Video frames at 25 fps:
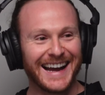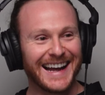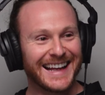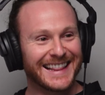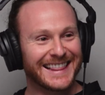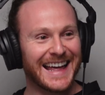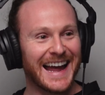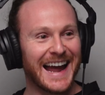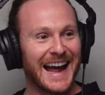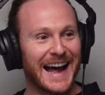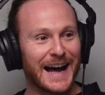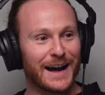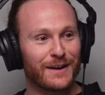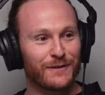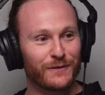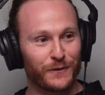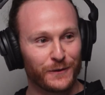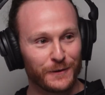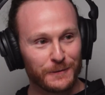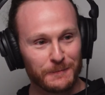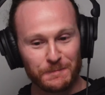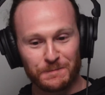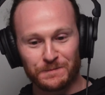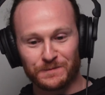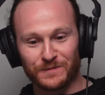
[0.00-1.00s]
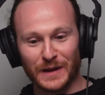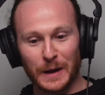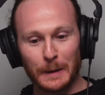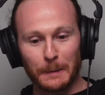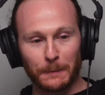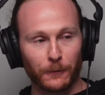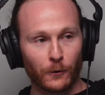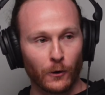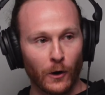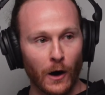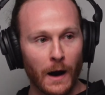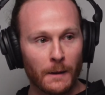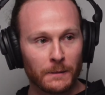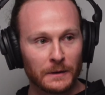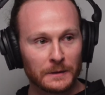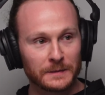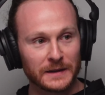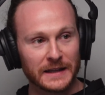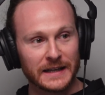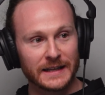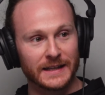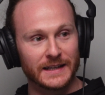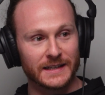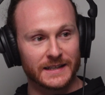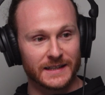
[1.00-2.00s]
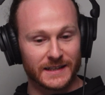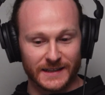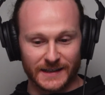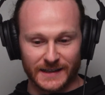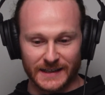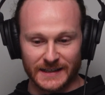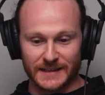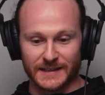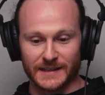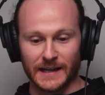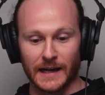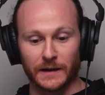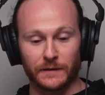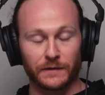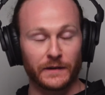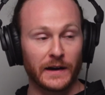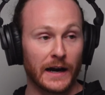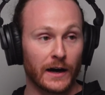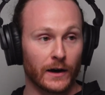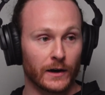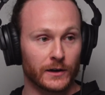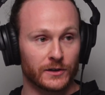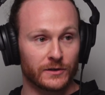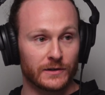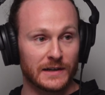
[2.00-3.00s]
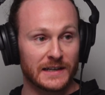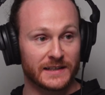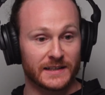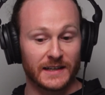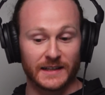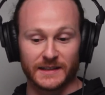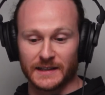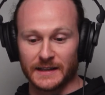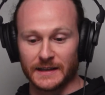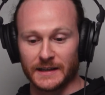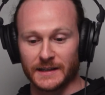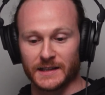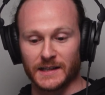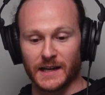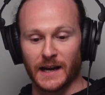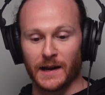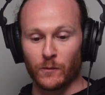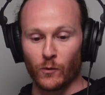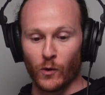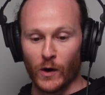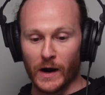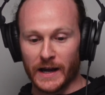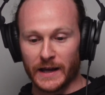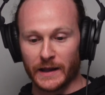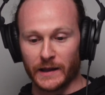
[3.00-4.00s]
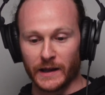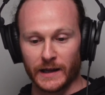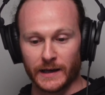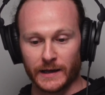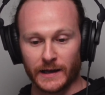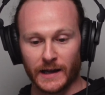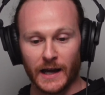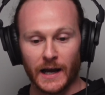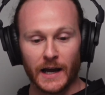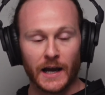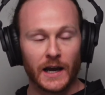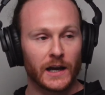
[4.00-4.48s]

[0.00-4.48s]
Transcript: they have probably this set of characteristics in the same way that,